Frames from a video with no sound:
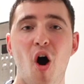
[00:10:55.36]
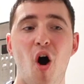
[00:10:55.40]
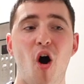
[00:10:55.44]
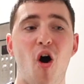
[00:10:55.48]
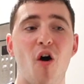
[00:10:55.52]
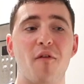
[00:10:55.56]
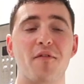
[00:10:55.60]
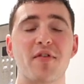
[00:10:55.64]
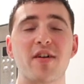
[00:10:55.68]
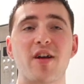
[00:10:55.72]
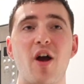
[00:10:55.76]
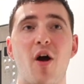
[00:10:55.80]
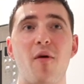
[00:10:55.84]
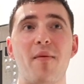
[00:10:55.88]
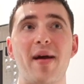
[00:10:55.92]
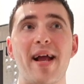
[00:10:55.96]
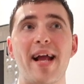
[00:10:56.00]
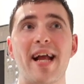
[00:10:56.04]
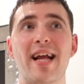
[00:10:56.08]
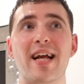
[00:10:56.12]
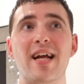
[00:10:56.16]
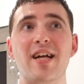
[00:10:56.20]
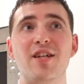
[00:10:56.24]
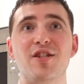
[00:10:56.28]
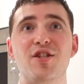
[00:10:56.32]
of
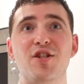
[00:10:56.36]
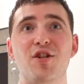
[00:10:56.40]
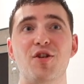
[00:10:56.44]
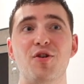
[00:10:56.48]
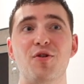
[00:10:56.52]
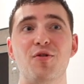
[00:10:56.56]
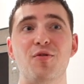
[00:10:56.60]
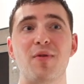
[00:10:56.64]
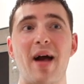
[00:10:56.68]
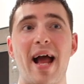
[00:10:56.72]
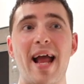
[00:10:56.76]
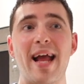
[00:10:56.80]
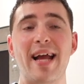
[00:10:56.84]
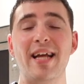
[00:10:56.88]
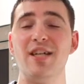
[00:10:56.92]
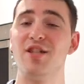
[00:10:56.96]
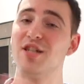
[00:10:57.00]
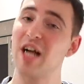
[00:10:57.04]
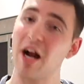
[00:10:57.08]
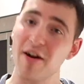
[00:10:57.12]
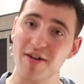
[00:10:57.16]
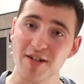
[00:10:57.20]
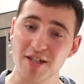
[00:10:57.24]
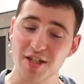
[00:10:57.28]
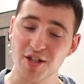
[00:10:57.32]
going to a
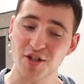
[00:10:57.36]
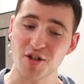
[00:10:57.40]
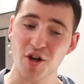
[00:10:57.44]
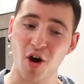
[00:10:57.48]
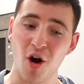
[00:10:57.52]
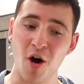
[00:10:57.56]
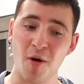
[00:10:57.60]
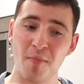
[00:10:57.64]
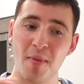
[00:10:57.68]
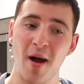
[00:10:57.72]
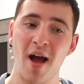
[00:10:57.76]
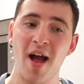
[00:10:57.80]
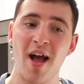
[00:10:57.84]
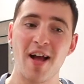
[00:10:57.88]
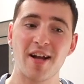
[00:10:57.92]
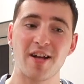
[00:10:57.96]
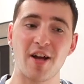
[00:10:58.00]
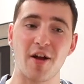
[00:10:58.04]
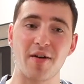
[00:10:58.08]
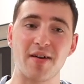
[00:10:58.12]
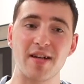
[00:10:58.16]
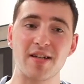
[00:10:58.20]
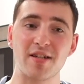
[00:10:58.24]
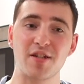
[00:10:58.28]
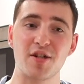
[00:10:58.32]
charity shop,
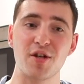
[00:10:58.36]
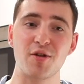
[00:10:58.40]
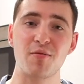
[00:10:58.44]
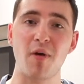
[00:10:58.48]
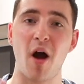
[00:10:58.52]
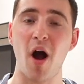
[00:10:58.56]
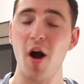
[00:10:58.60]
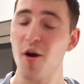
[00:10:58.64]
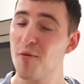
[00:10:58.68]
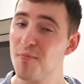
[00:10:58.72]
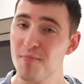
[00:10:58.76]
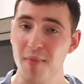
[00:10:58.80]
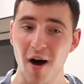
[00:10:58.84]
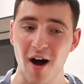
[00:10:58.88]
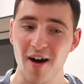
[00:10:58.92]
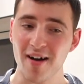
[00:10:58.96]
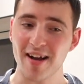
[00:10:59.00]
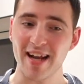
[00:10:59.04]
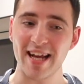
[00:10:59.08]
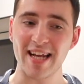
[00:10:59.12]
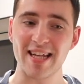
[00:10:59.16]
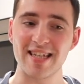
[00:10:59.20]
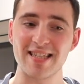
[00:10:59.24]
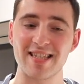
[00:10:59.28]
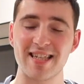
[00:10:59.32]
going to Home
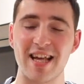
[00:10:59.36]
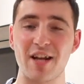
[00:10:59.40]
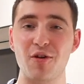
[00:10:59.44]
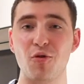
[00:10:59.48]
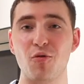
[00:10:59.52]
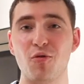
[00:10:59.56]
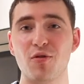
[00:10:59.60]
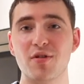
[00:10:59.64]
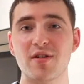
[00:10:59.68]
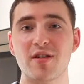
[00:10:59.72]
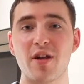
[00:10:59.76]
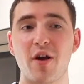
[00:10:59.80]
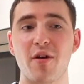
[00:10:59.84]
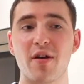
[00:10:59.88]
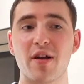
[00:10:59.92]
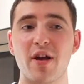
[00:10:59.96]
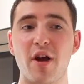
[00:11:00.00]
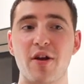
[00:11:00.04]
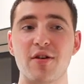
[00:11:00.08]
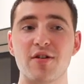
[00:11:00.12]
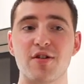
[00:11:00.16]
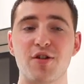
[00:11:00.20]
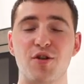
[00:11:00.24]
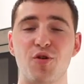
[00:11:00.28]
Bargains, and also going